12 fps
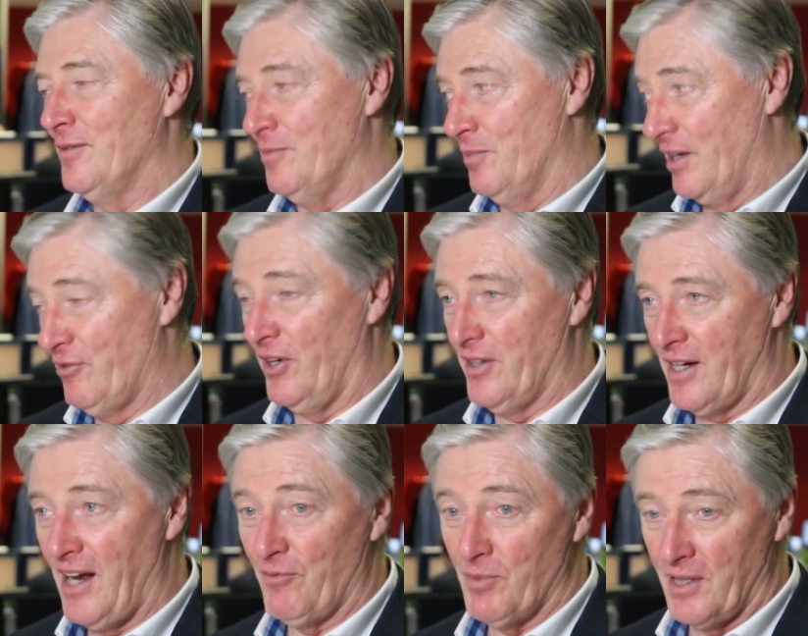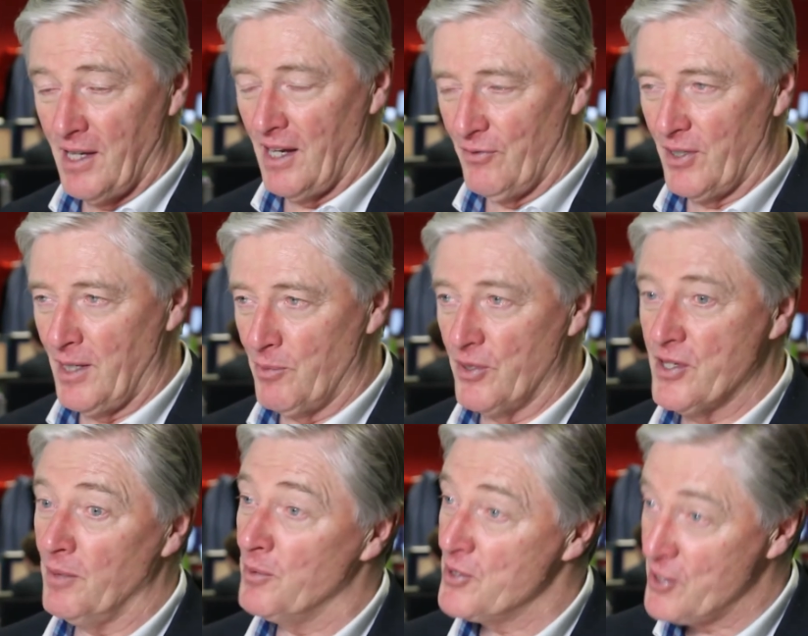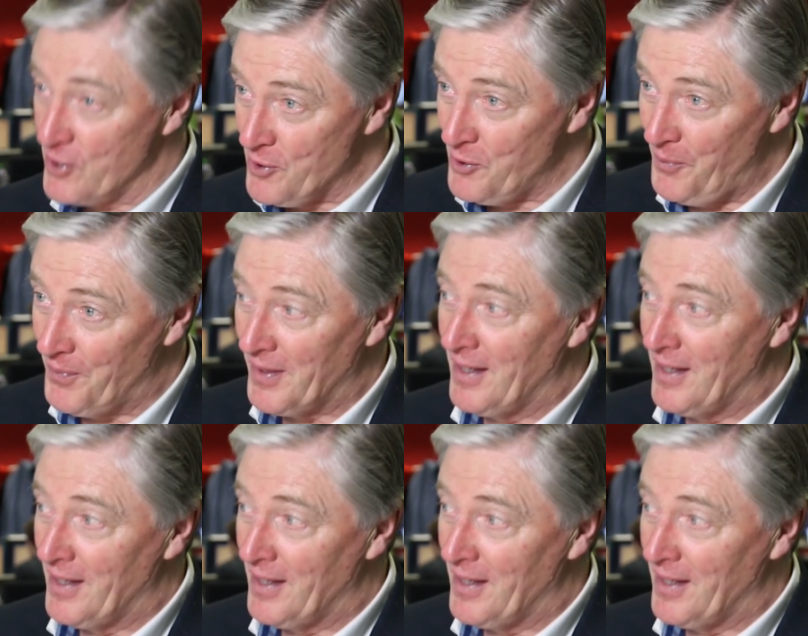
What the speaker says: My father, having been the elephant keeper in Dublin Zoo,